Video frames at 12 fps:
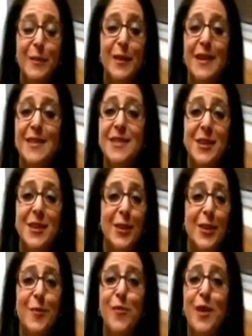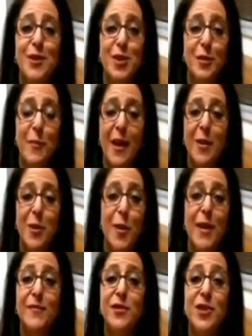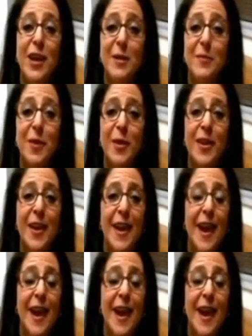placed in a low-pressure microwave chamber.